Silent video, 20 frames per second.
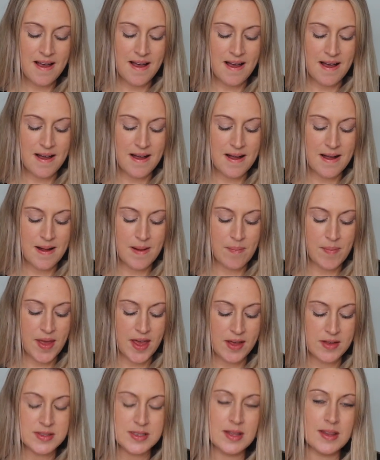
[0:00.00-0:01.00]

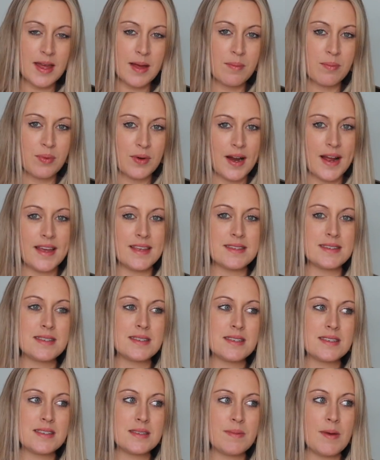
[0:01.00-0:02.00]
I also like
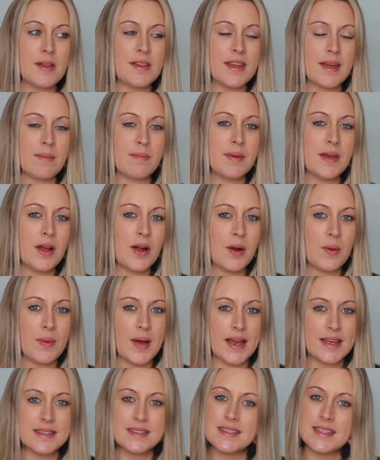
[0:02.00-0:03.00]
Bryce, spelled like
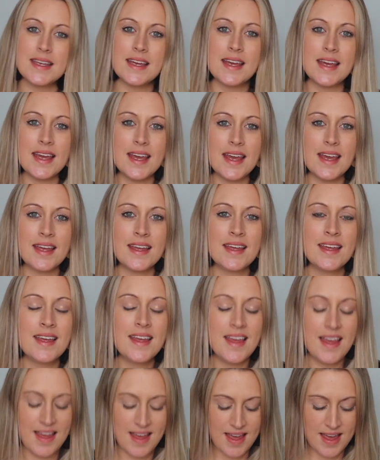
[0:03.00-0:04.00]
B-R-Y-C-E.
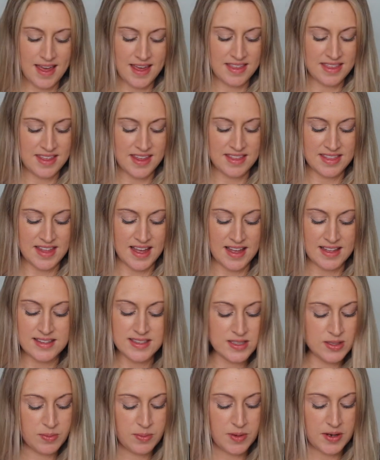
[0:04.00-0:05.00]
I think
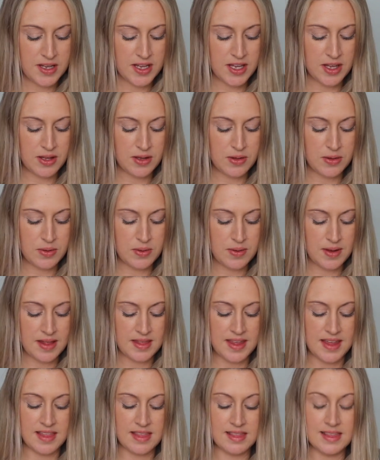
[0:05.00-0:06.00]
that's super cute.
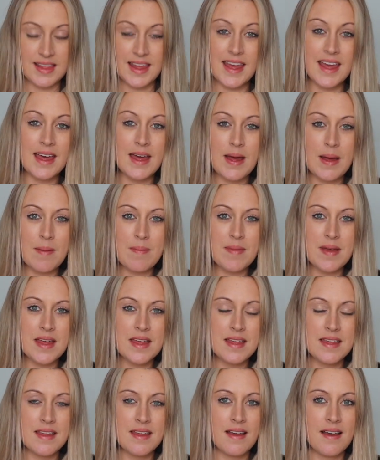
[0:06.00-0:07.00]
I like Liam.
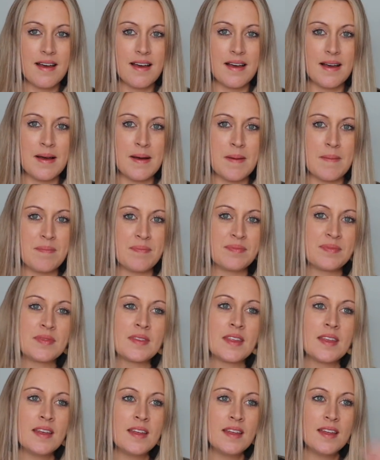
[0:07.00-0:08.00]

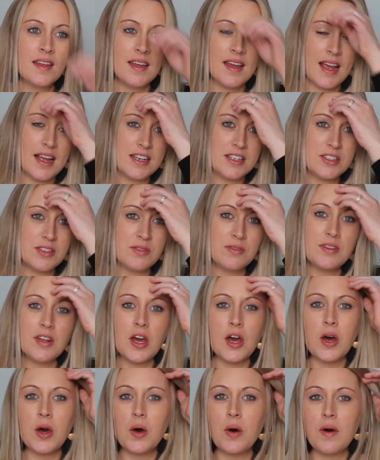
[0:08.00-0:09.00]
I do
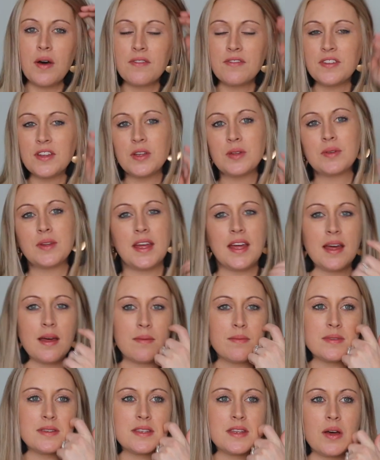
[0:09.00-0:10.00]
know a few
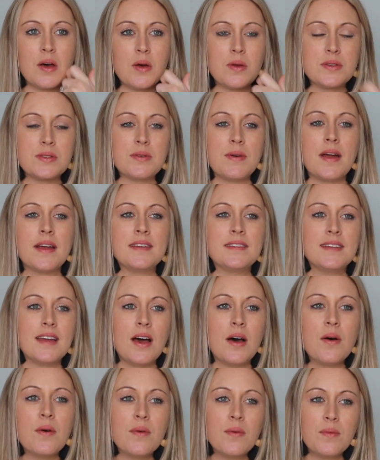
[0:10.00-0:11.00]
Liams though, so I
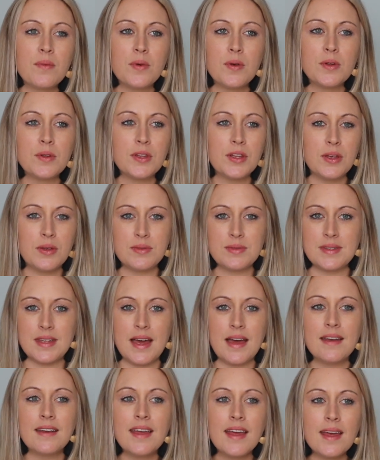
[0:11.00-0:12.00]
doubt we'll use
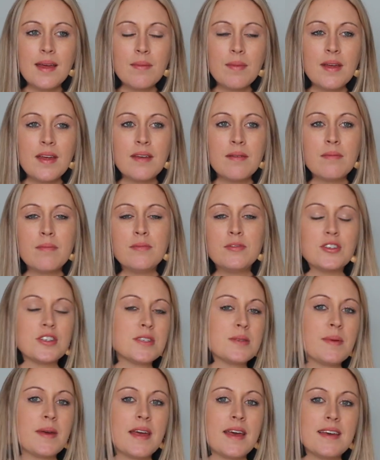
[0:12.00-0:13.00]
that name
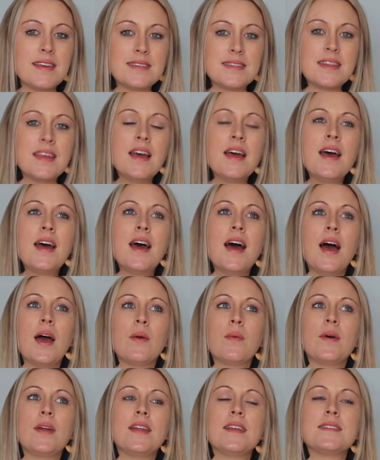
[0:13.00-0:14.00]
just because
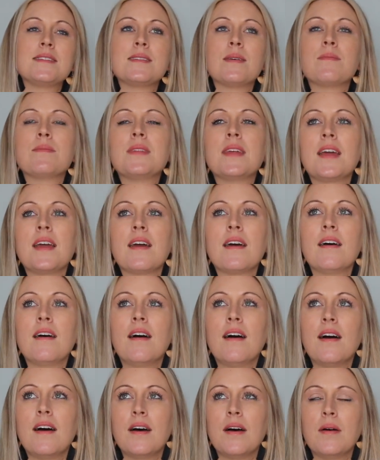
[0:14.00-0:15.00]
I wanted something
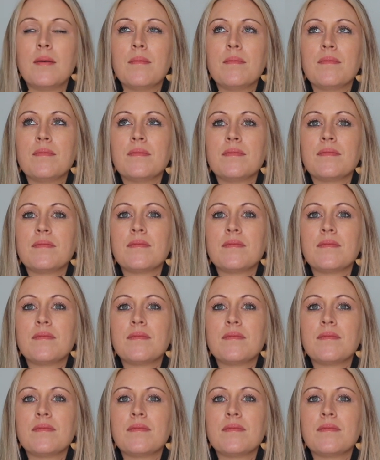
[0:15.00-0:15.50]
that